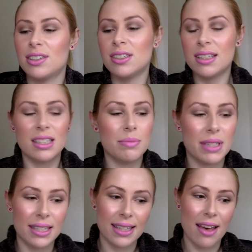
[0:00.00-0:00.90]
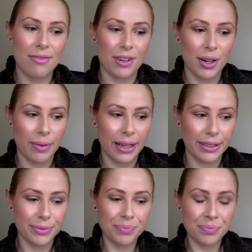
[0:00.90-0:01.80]
Doesn't seem to set very
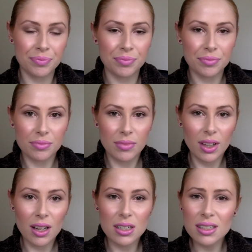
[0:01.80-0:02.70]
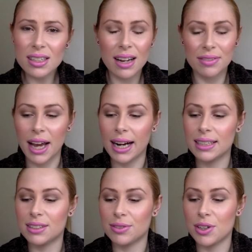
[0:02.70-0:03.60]
well. It doesn't have the
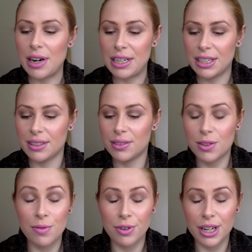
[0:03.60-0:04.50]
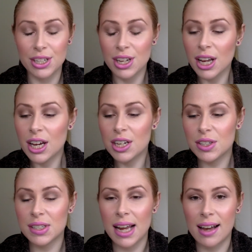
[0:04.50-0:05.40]
highest of coverage.
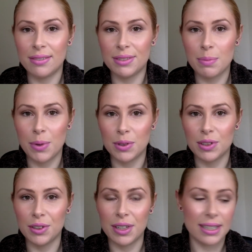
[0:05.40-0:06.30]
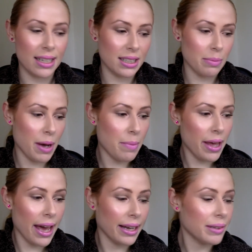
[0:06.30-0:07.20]
Doesn't have the most longest lasting power, but
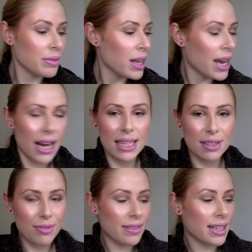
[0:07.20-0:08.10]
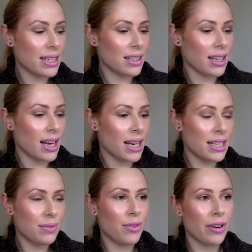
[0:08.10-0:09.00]
hey, it's a foundation and it
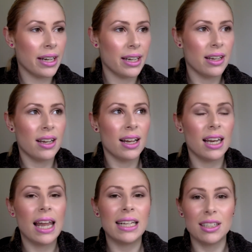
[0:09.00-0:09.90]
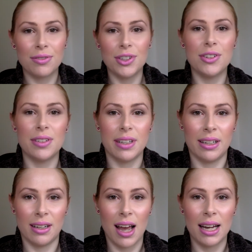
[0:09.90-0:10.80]
is very light
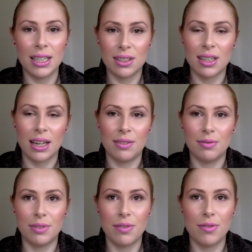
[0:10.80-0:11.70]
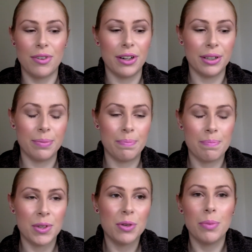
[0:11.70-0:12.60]
diffusing, and it does kind of give a very
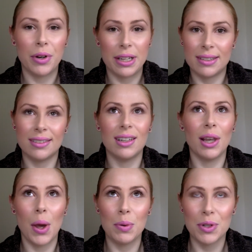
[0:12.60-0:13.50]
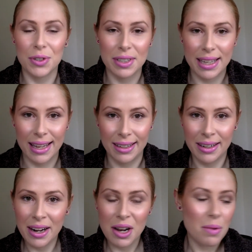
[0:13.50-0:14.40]
humongous glow to your skin.
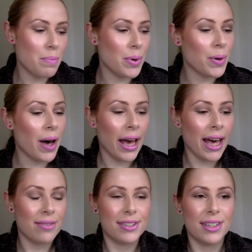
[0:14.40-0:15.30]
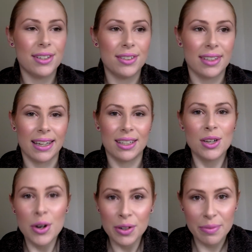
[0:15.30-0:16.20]
But I have to use a
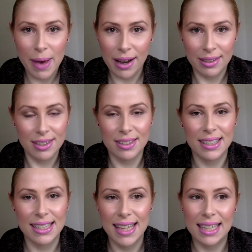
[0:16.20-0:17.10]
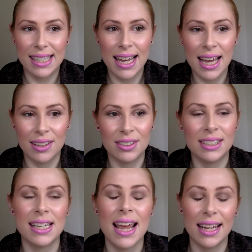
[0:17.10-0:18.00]
ton of powder just to set it and just
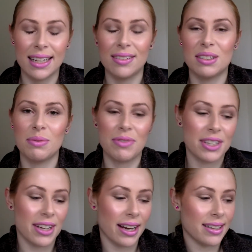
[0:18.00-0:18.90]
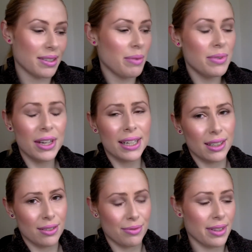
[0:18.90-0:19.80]
to take down some of the shine, so I'm not in
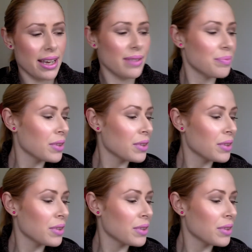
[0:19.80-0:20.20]
love with it.